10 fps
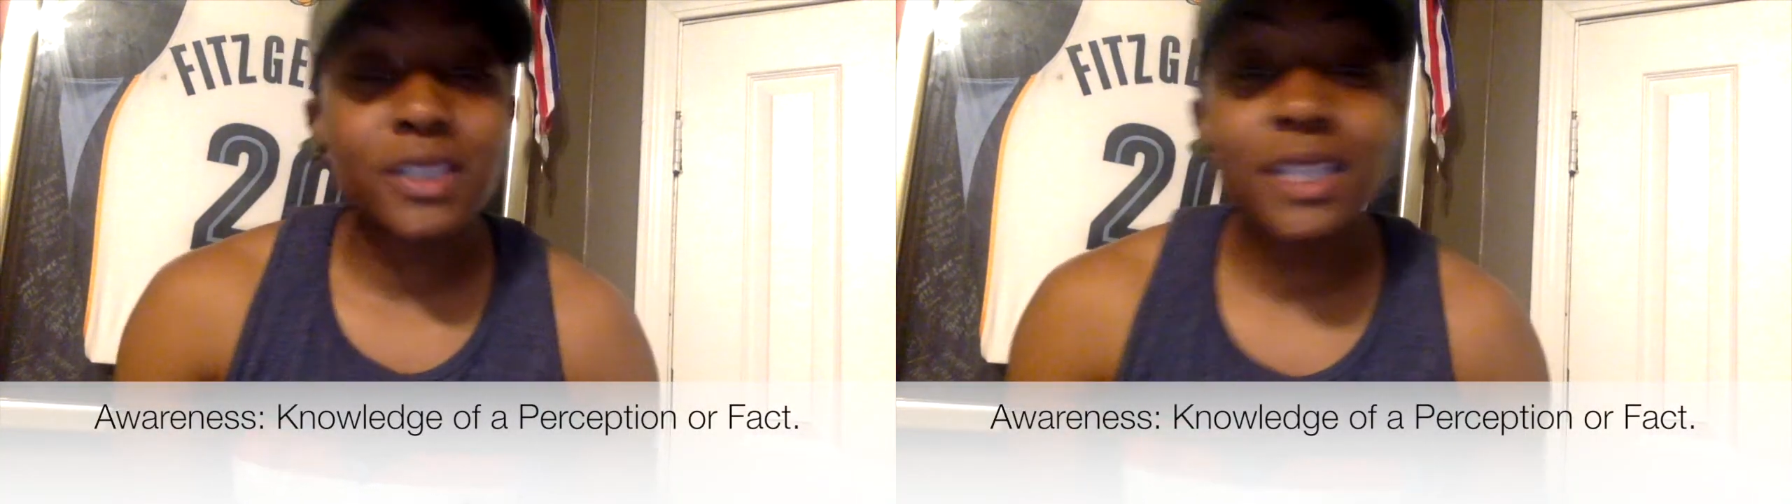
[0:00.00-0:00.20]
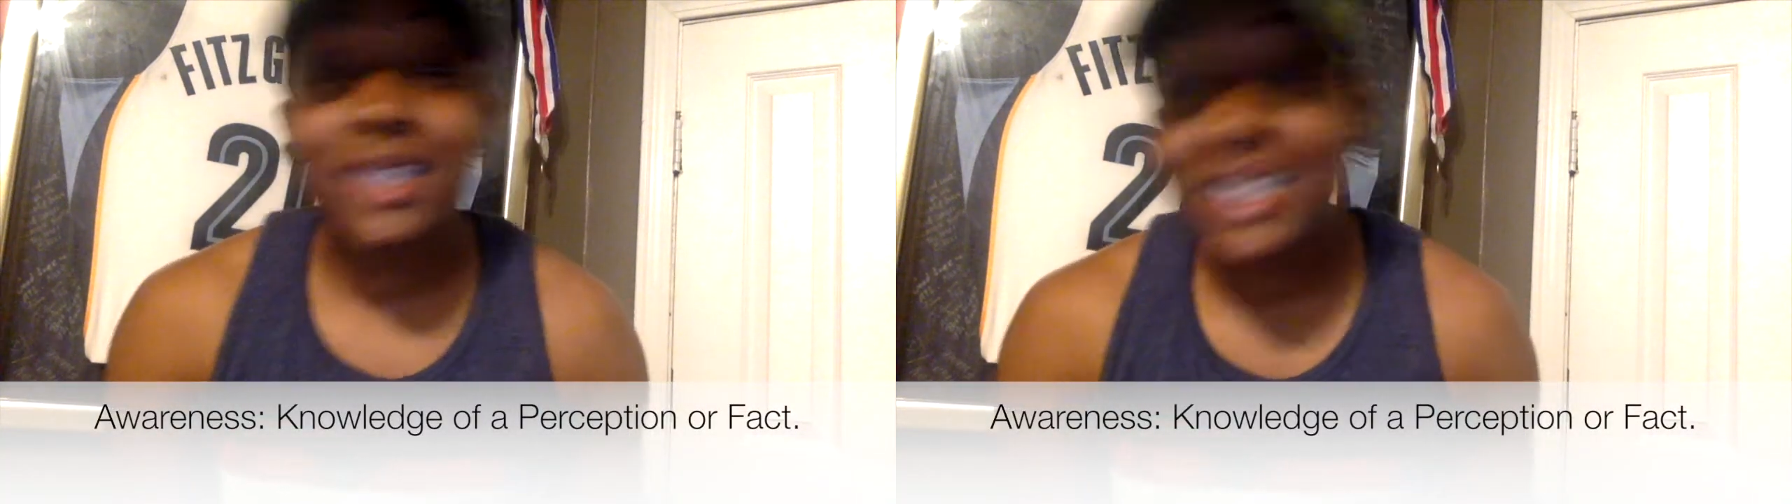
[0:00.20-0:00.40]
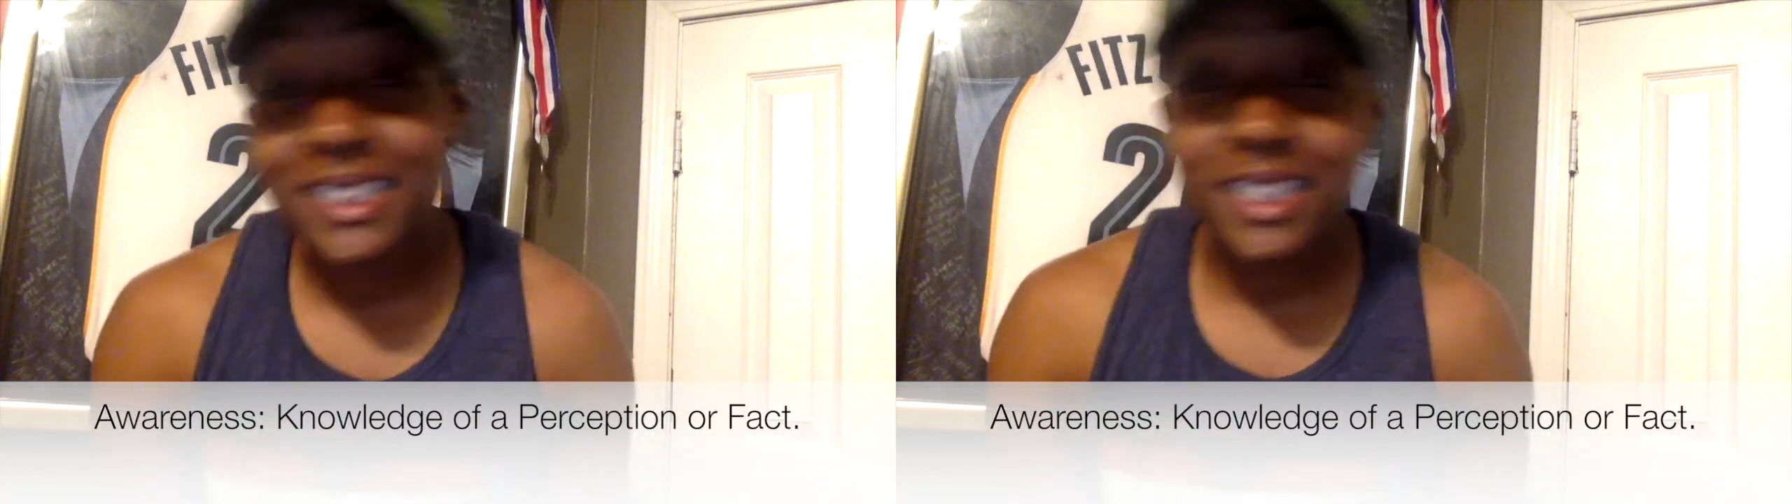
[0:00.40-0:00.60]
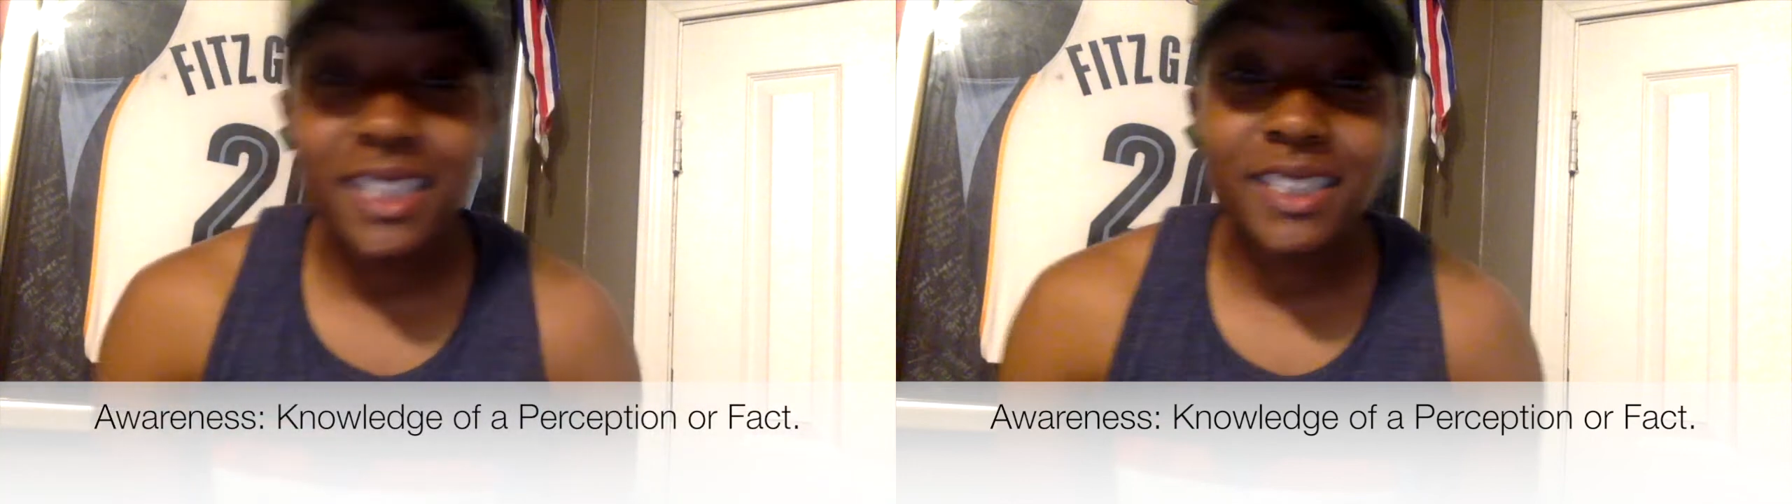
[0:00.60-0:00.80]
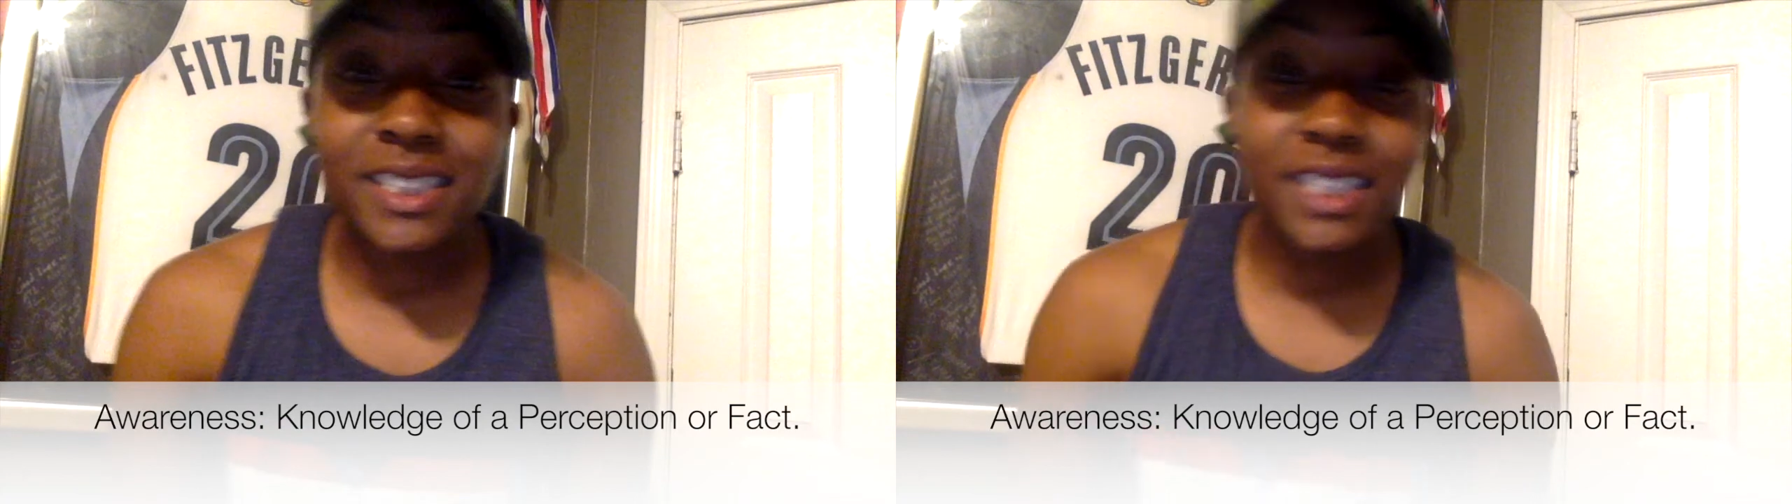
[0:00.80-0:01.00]
And this is an
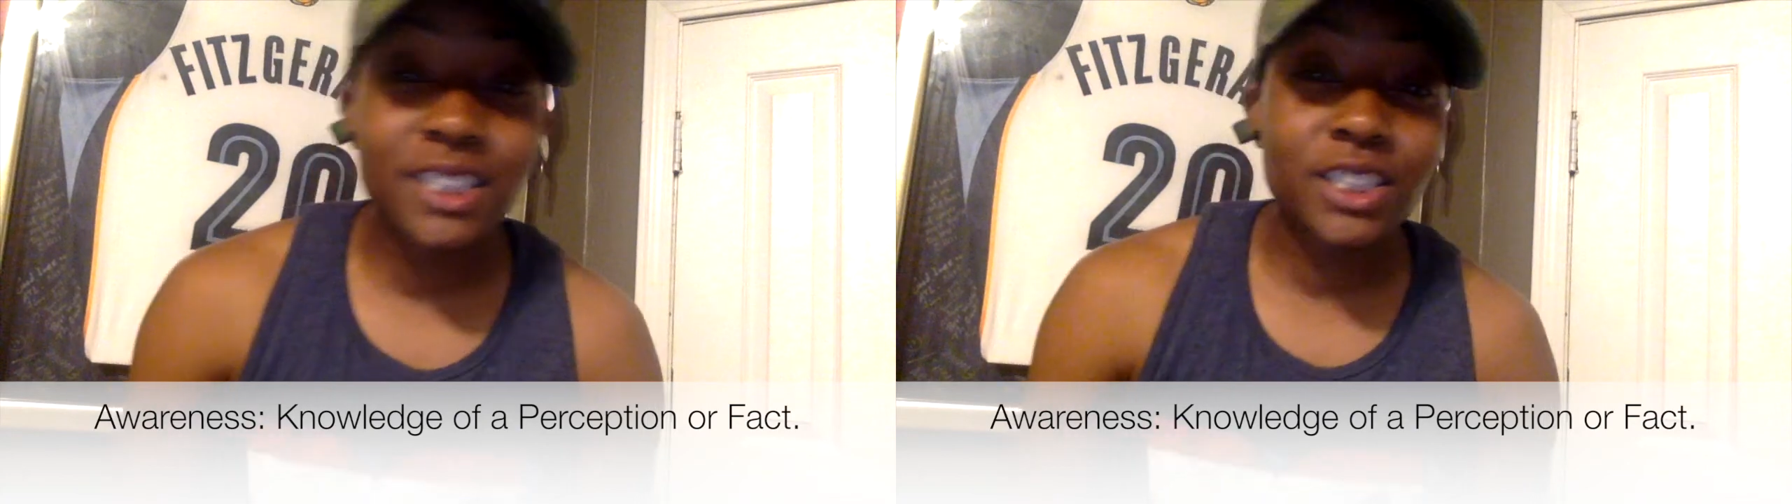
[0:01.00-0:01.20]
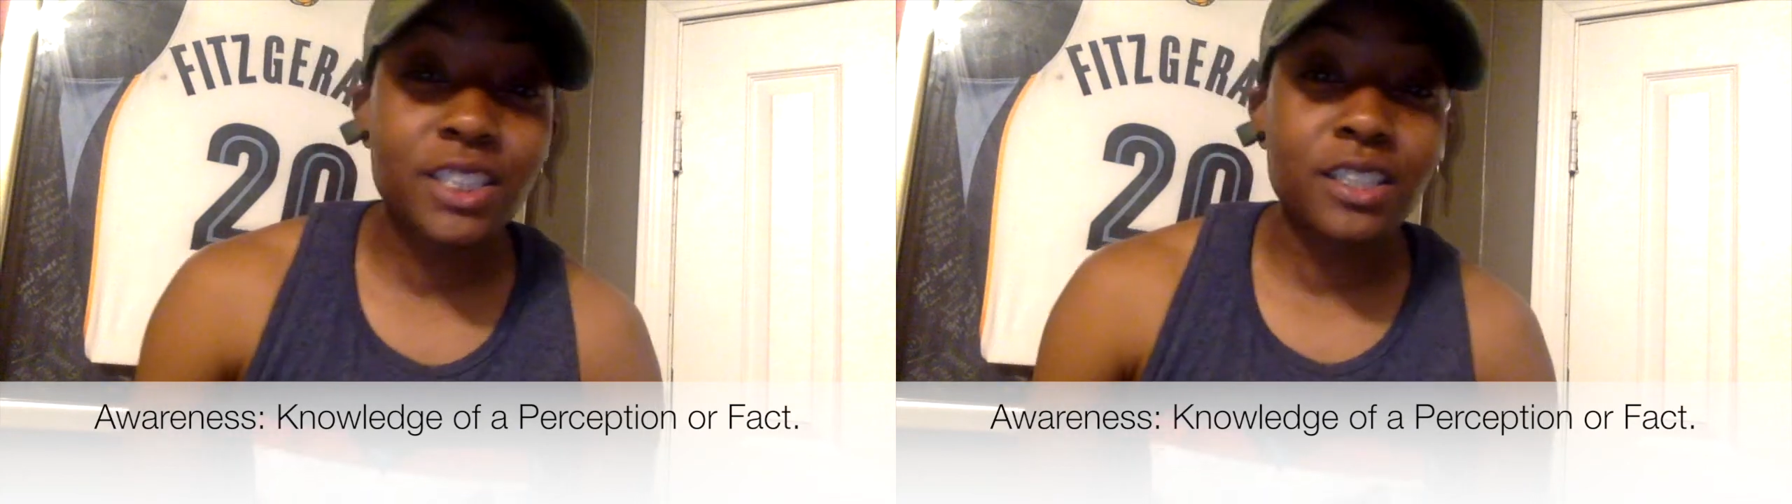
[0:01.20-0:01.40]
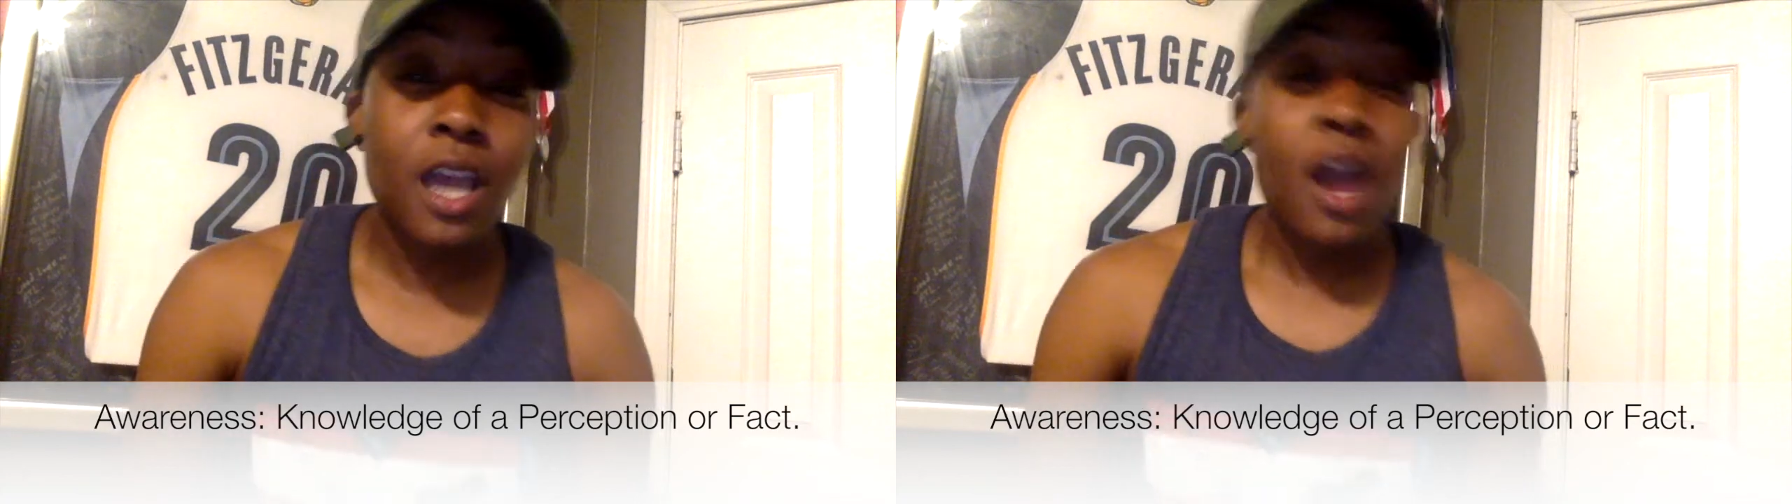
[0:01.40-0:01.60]
extension